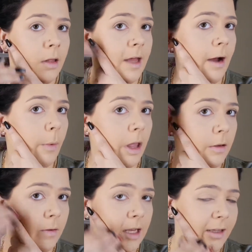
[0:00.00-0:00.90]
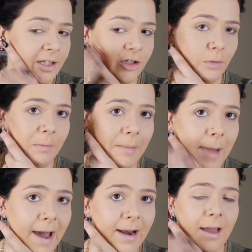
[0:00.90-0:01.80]
That way you get that
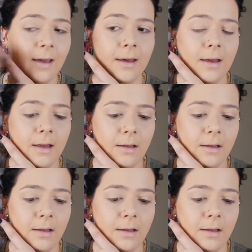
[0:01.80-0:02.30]
dramatic